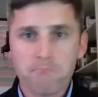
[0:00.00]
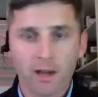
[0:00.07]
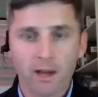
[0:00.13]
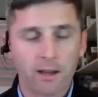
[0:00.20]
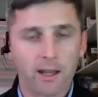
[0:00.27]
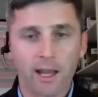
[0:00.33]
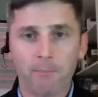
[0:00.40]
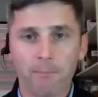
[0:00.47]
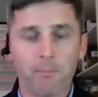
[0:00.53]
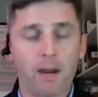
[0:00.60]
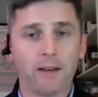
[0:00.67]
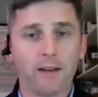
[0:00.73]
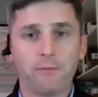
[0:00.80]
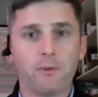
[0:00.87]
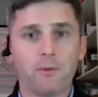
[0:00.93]
again
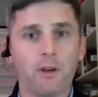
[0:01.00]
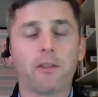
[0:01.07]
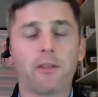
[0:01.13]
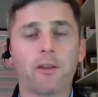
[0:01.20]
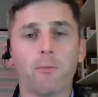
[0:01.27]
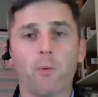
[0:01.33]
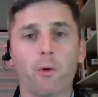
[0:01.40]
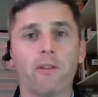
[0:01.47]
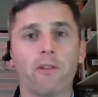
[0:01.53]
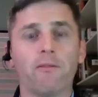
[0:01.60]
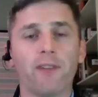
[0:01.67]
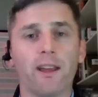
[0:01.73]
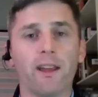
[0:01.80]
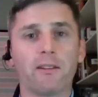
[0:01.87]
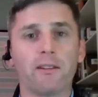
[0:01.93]
by nothing more than
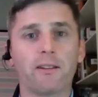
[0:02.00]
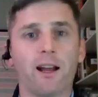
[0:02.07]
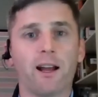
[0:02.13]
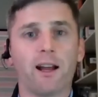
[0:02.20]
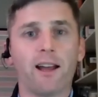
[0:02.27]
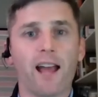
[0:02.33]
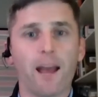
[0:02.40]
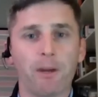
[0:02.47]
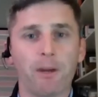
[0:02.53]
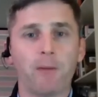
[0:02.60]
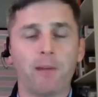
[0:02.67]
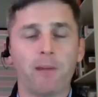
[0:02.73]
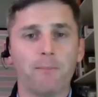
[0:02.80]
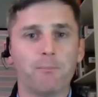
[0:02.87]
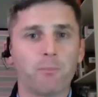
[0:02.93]
fate uh, happened to
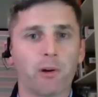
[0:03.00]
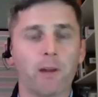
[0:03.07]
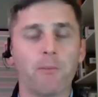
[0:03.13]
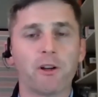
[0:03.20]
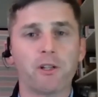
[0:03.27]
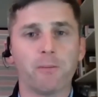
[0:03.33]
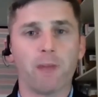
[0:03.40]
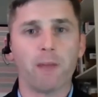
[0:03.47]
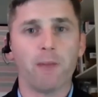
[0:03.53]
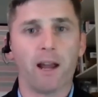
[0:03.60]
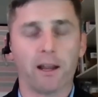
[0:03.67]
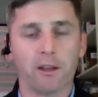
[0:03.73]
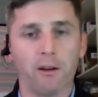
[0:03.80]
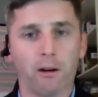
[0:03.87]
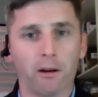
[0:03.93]
be pretty much in my
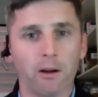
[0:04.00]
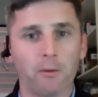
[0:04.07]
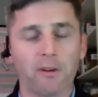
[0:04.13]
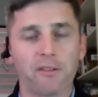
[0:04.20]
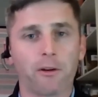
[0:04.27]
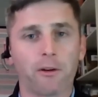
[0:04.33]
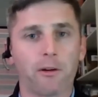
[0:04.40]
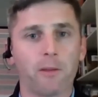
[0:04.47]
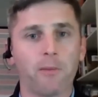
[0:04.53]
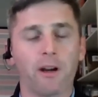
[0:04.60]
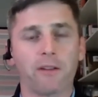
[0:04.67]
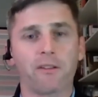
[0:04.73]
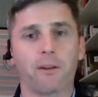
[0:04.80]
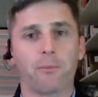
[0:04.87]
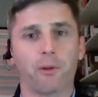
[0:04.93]
backyard it was 30
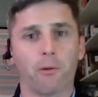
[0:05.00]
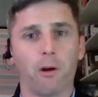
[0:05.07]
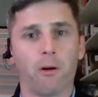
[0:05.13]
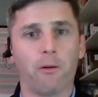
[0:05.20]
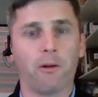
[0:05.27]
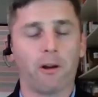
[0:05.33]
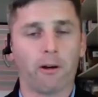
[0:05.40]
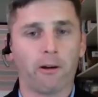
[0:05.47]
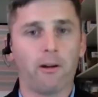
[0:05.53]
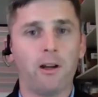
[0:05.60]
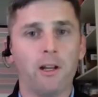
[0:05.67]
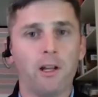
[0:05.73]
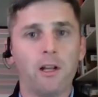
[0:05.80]
minutes up the road our